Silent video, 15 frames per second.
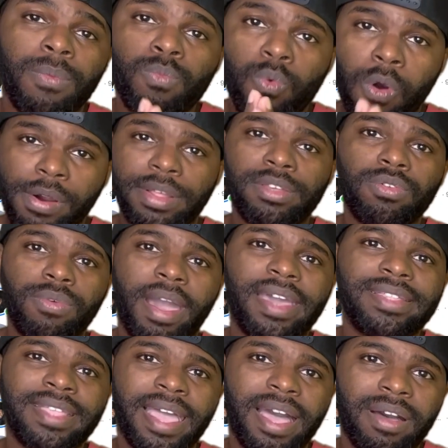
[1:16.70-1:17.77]
warning you right
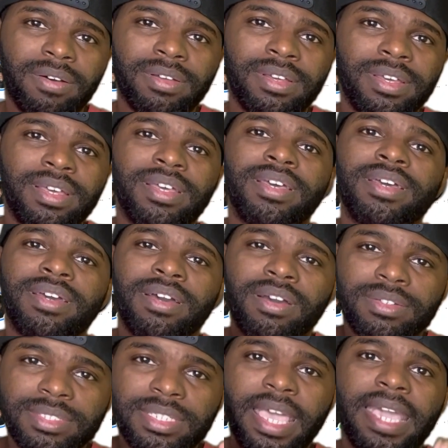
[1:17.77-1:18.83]
now,
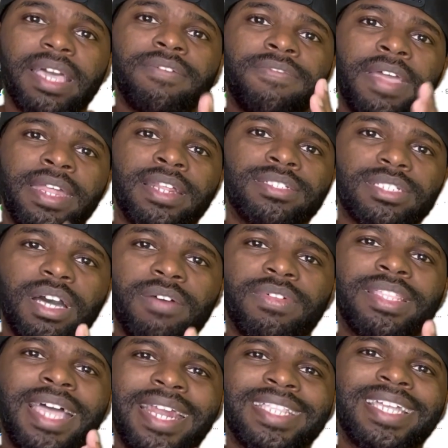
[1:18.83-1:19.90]
take advantage of the
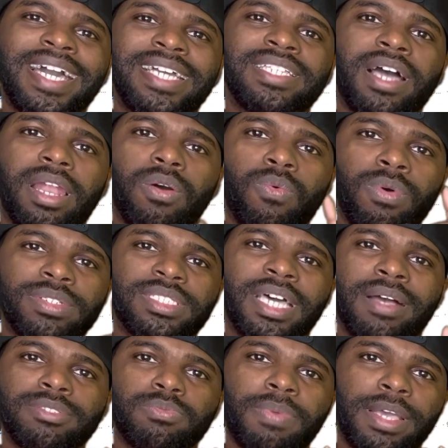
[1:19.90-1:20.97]
$99 one
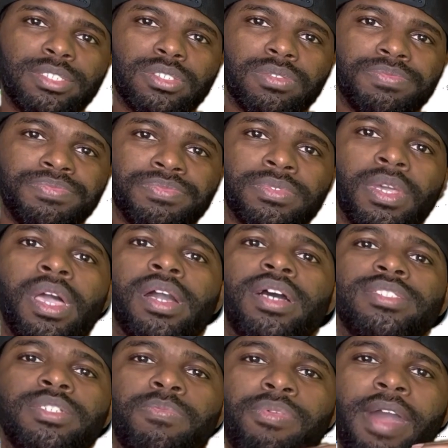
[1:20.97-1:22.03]
time special,
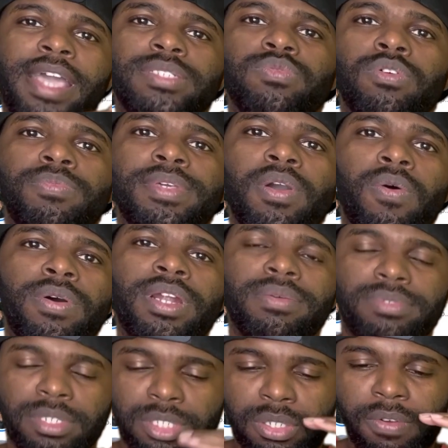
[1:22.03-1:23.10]
because the price will be going up
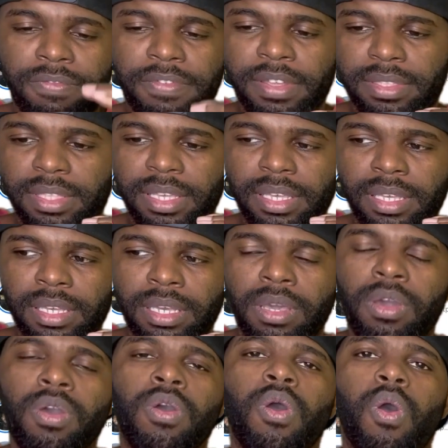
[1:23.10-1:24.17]
to $250,
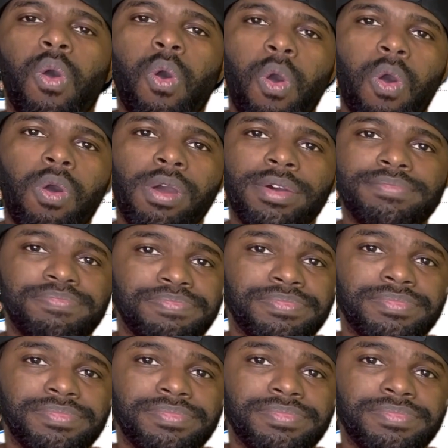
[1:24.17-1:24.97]
or